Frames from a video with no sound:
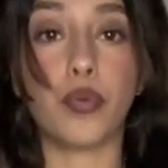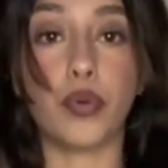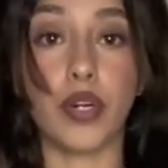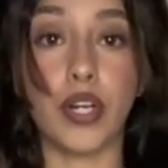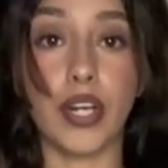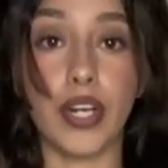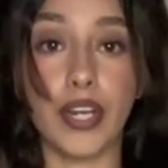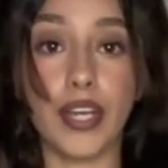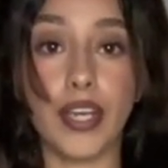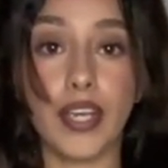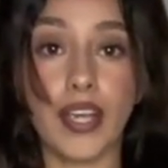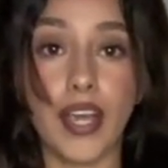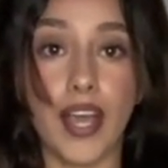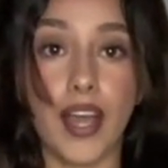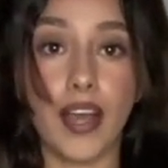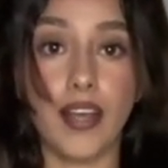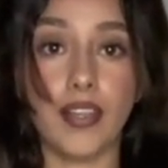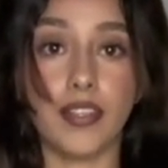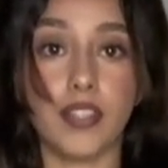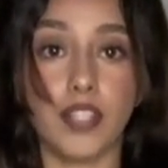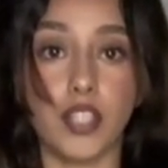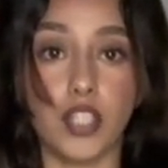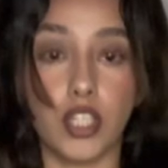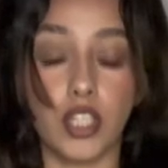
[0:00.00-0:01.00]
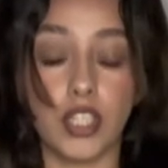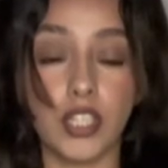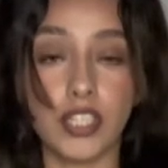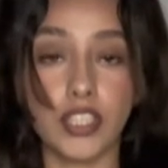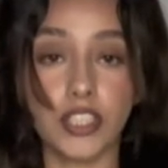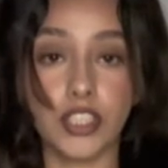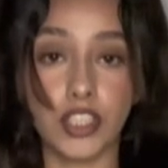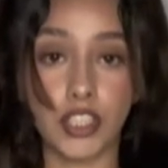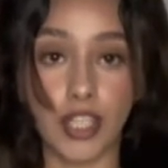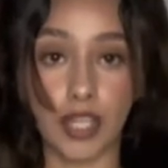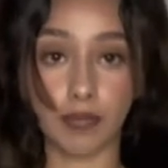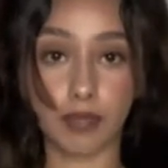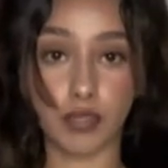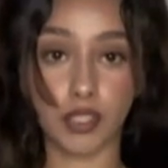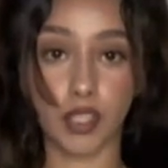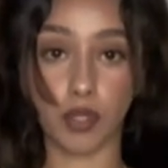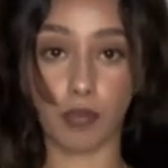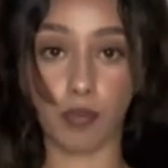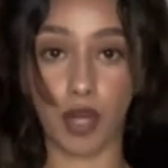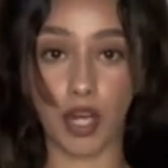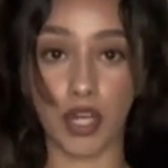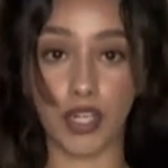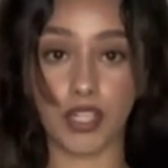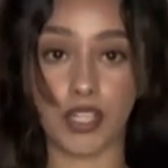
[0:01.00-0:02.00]
pretty and literally shapes your
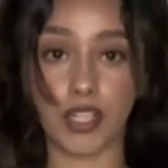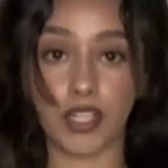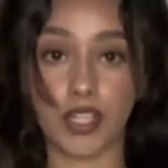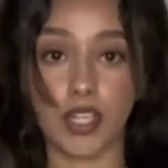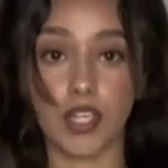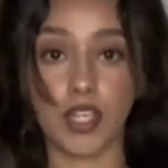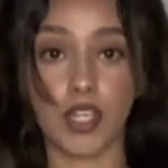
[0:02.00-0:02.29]
body